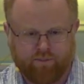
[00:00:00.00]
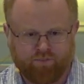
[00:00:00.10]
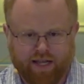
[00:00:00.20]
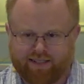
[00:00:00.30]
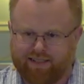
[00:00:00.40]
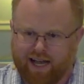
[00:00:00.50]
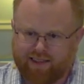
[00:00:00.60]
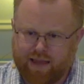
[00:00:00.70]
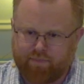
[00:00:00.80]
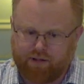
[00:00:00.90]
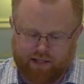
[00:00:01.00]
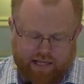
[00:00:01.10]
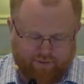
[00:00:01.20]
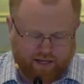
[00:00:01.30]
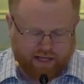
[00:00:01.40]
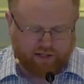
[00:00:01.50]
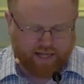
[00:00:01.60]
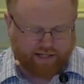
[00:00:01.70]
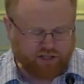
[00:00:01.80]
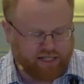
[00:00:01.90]
It's not that believing in
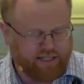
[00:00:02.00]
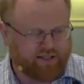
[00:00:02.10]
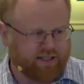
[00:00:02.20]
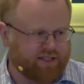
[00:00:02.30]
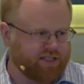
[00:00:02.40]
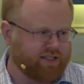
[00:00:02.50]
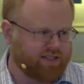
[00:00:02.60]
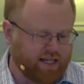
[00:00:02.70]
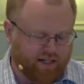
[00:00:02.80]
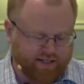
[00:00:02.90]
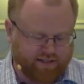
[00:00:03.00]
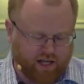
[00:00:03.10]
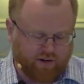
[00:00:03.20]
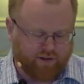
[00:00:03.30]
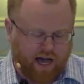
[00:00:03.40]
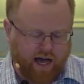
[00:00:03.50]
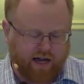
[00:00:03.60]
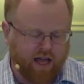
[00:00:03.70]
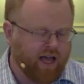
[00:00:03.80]
that Jesus, the sinless Son of God,